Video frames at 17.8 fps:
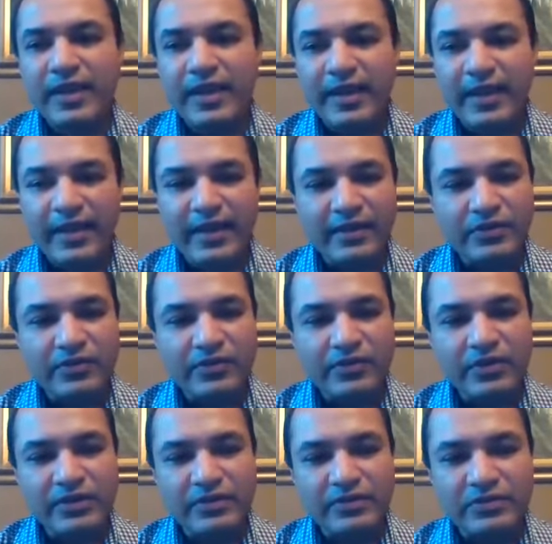and
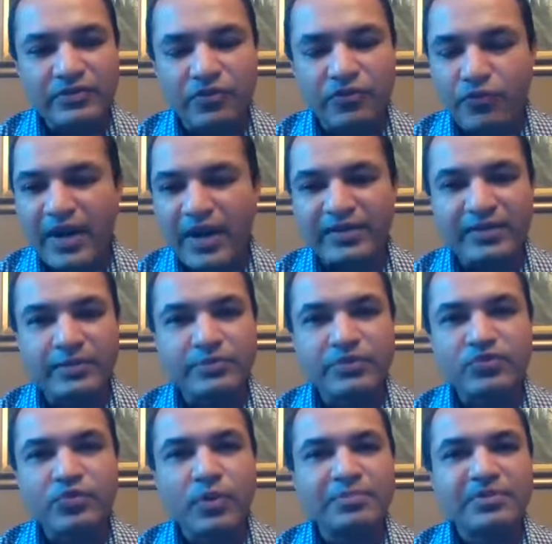you get direct
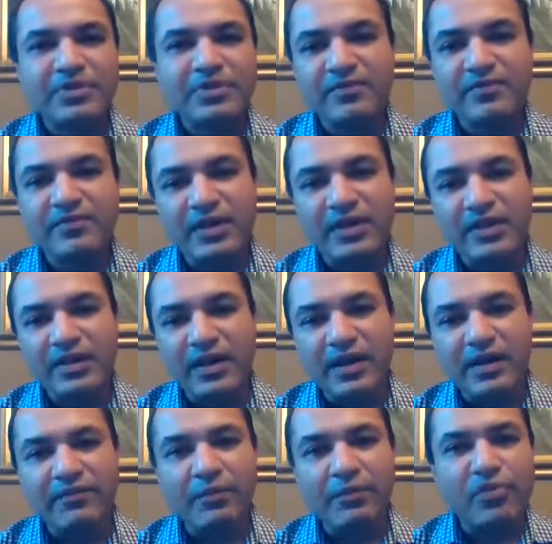absorptivity
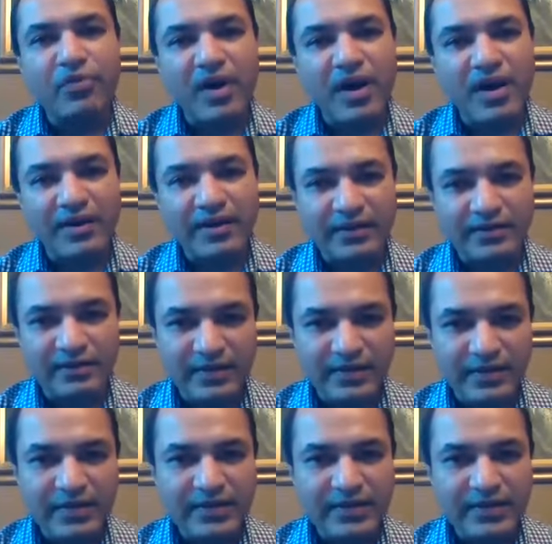of a product